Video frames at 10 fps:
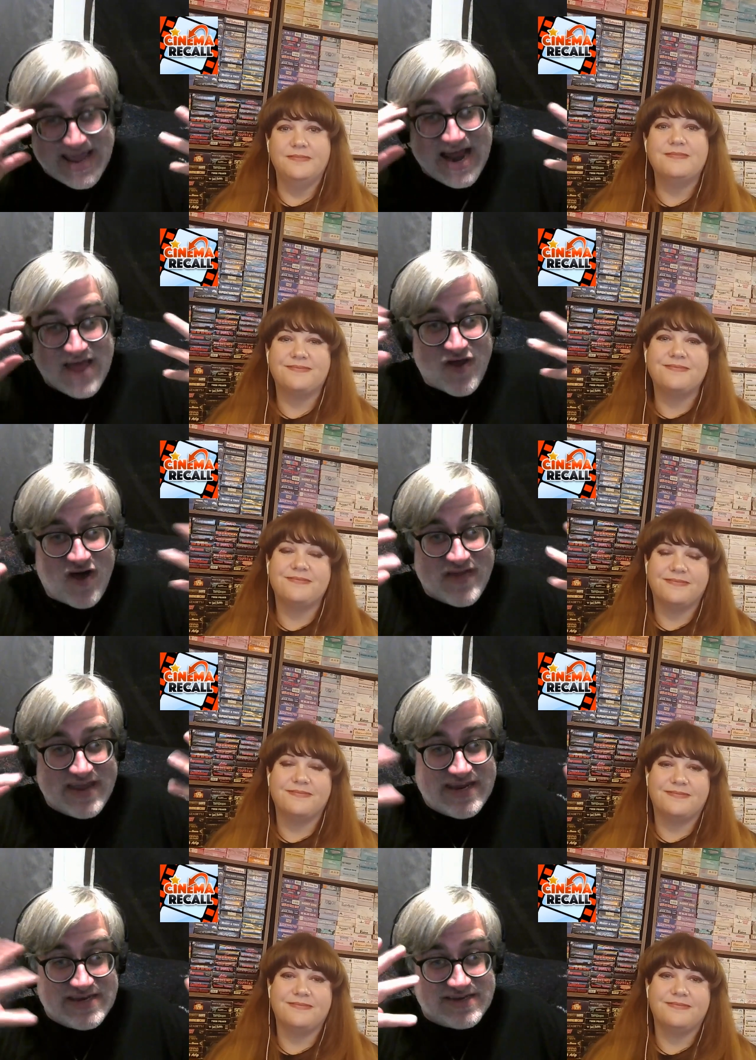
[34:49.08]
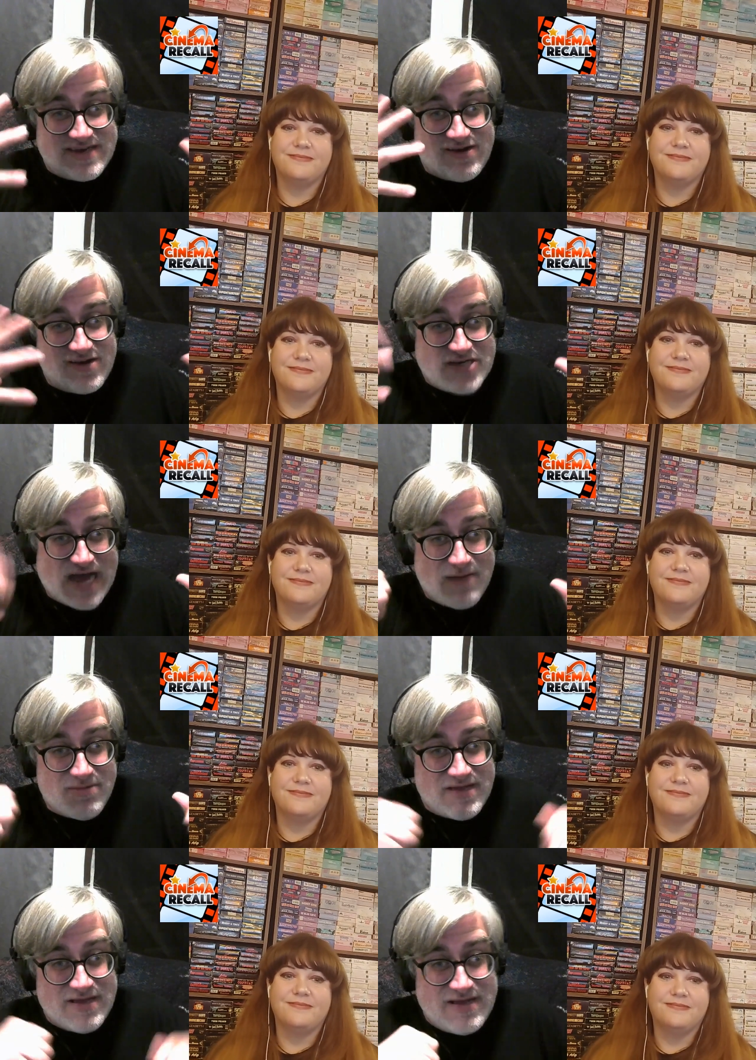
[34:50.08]
Speaker 1: And I thought that he did a good
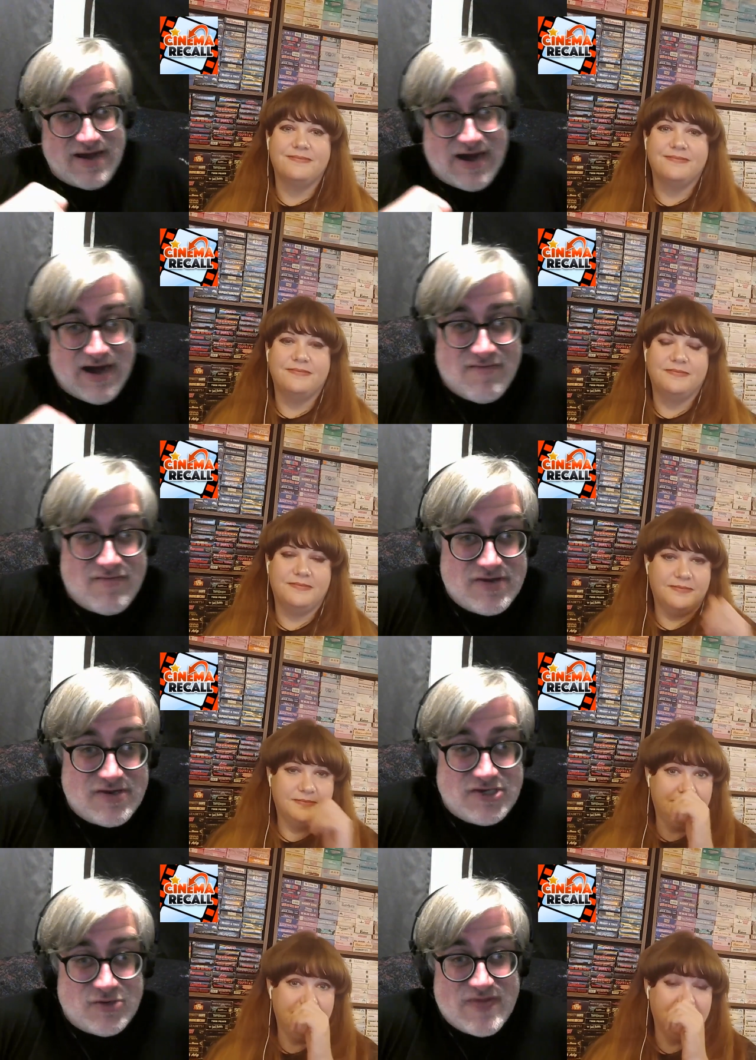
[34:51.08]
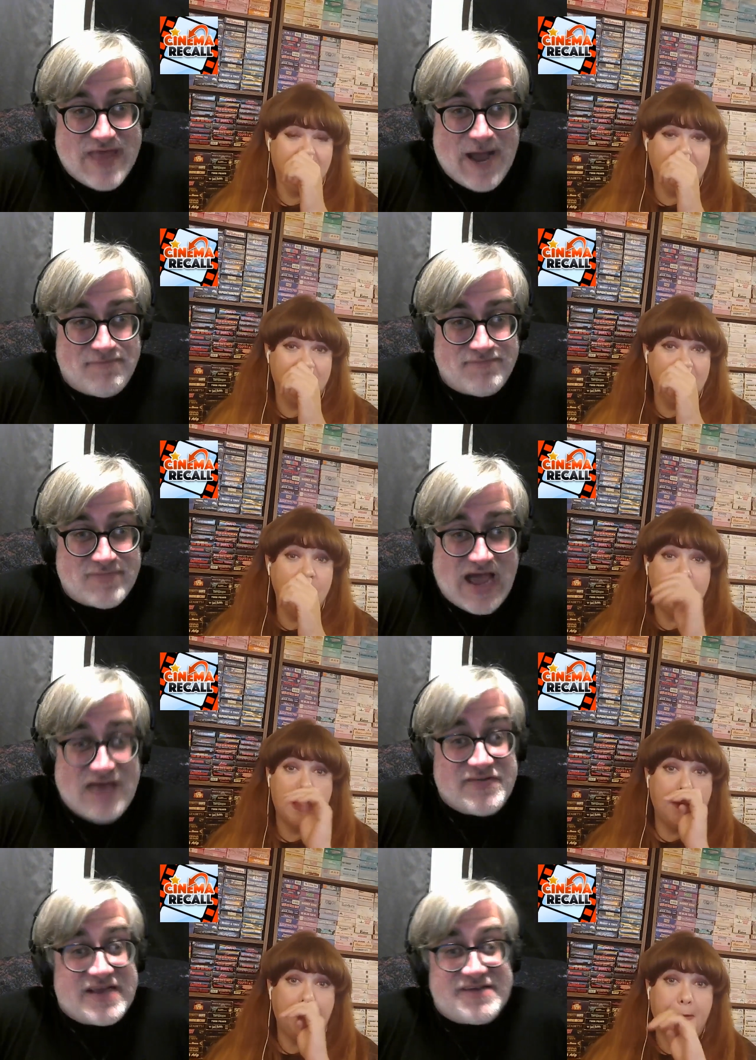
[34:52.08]
job of doing that.
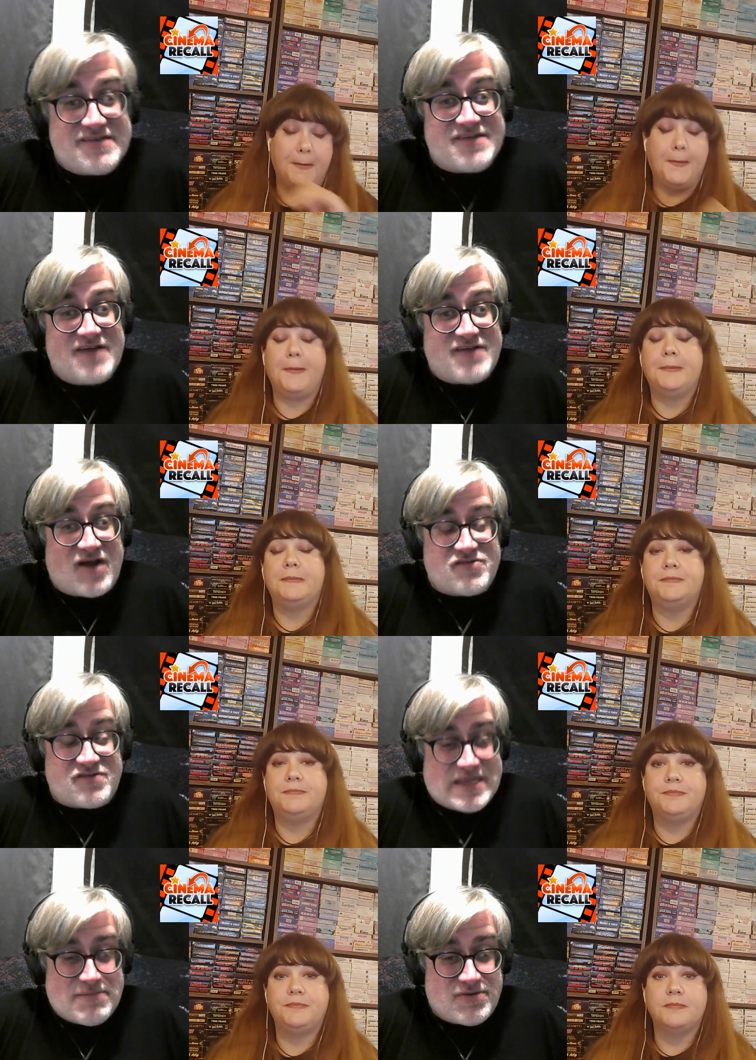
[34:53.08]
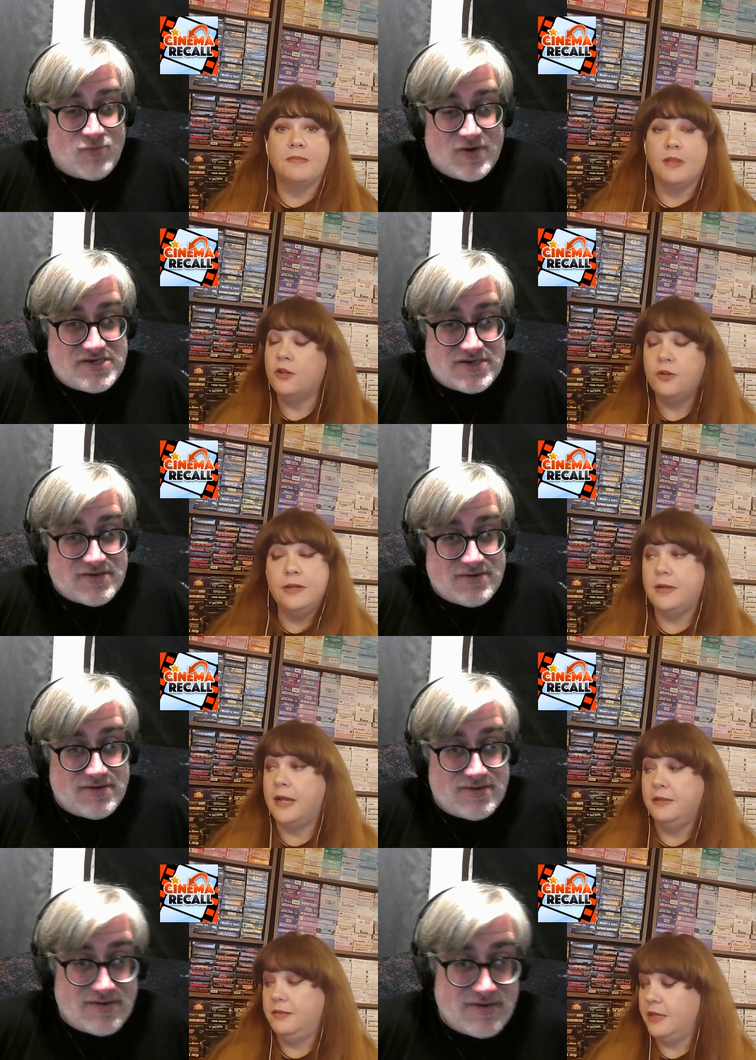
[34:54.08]
I even oh, liked oh, yeah. his uh, Doctor Sleep, which
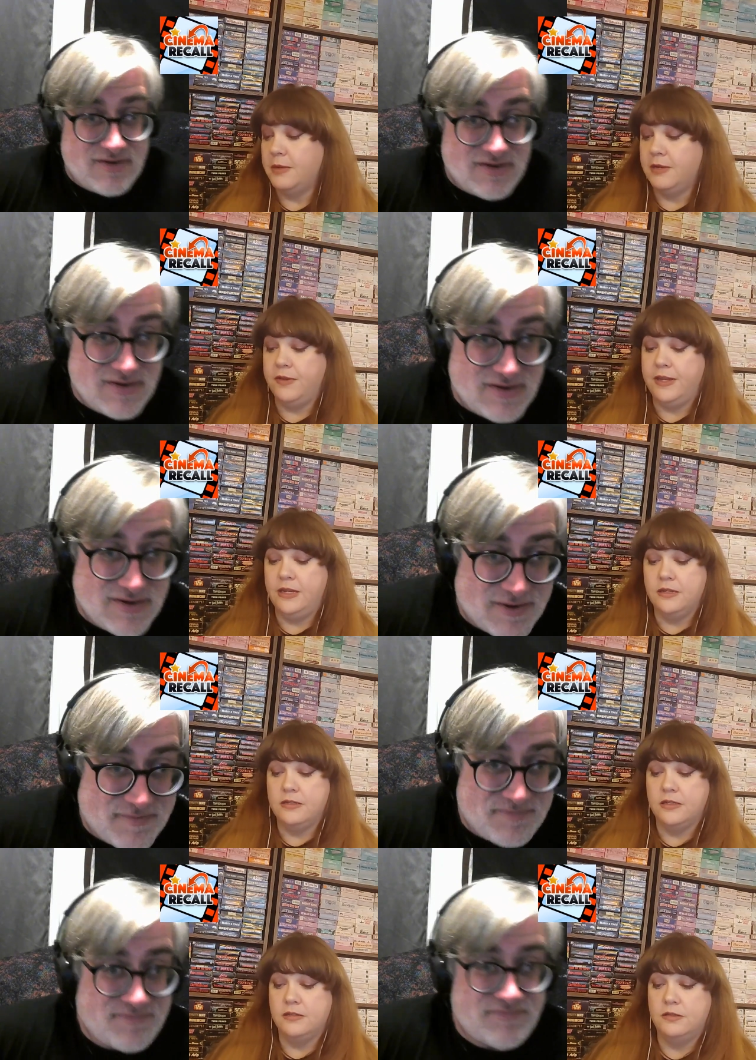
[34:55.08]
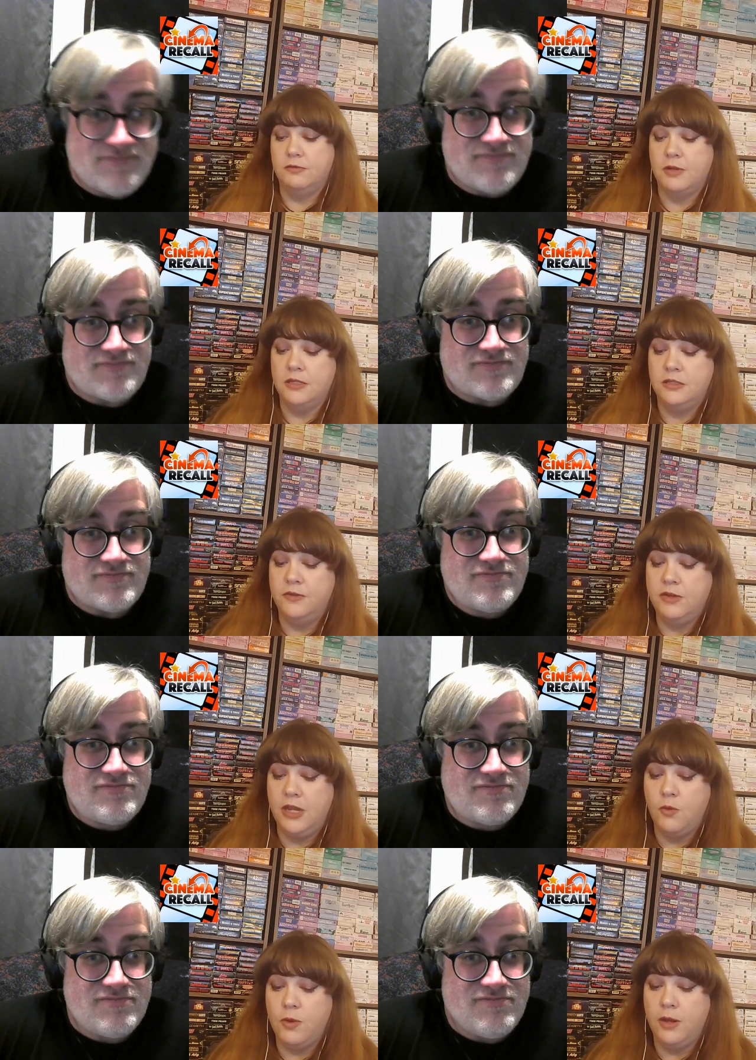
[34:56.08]
Speaker 2: agreed. I think Mike Flanagan does
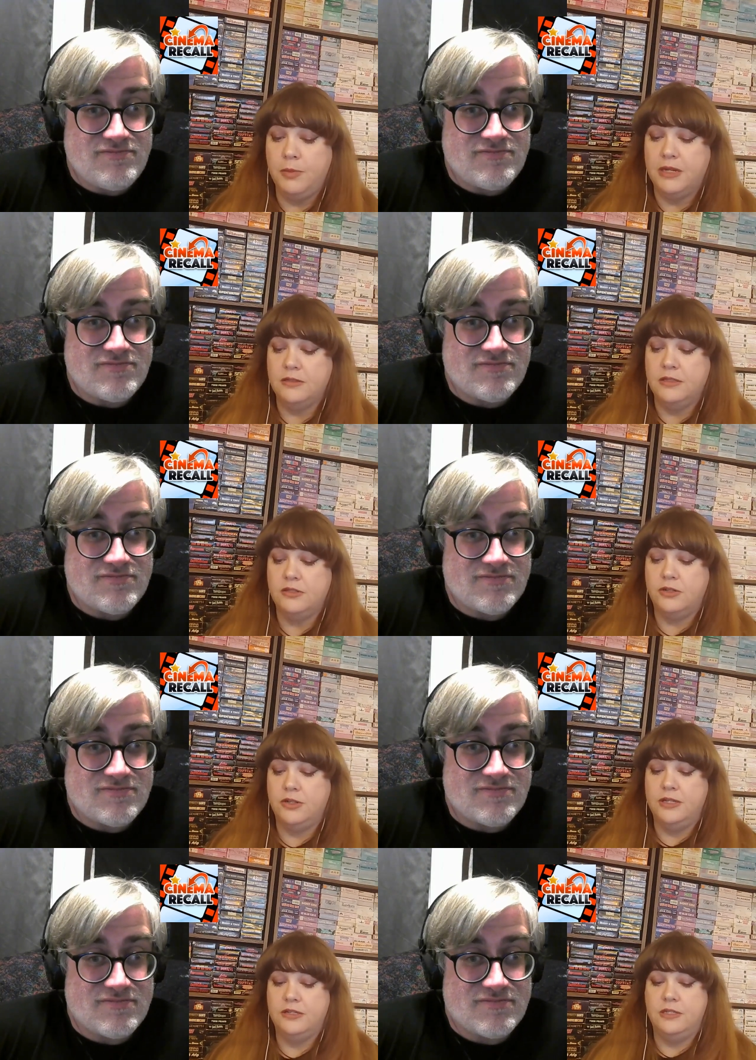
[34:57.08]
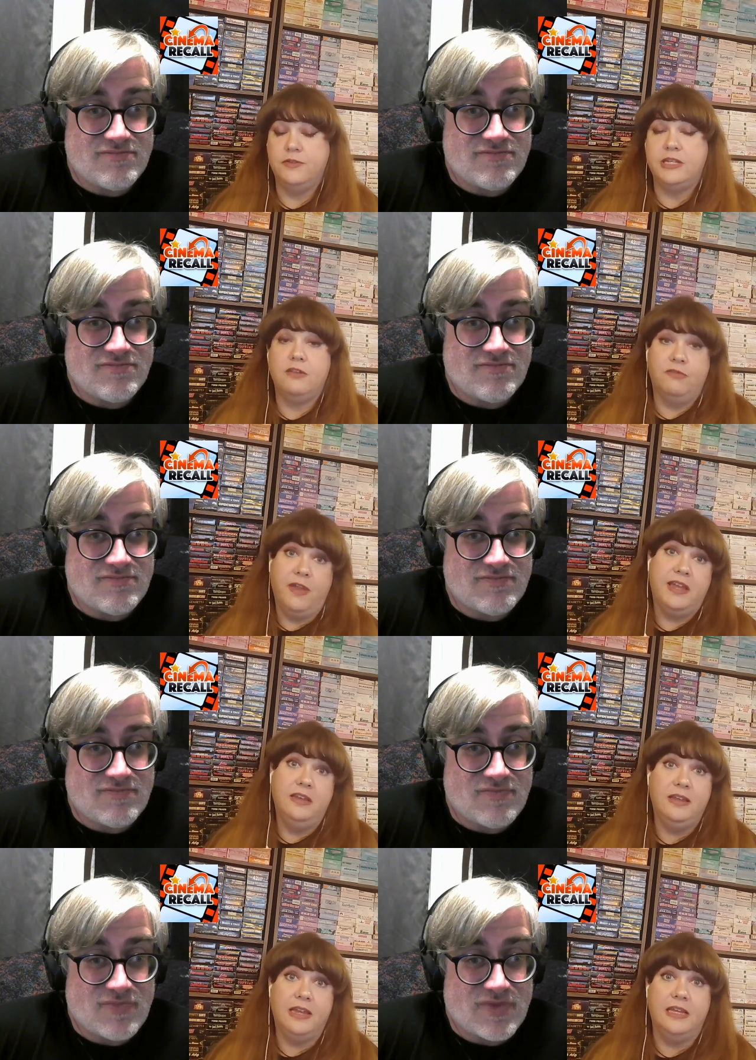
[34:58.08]
uh, Stephen King well because he's clearly a Stephen
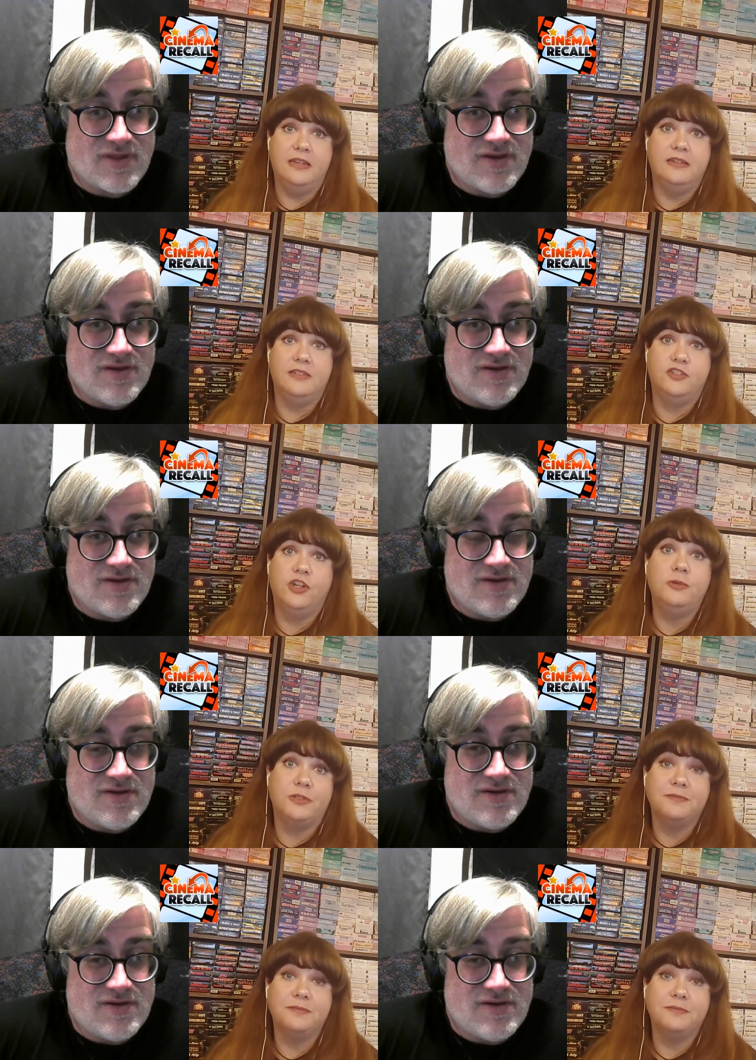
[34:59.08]
King fan, and it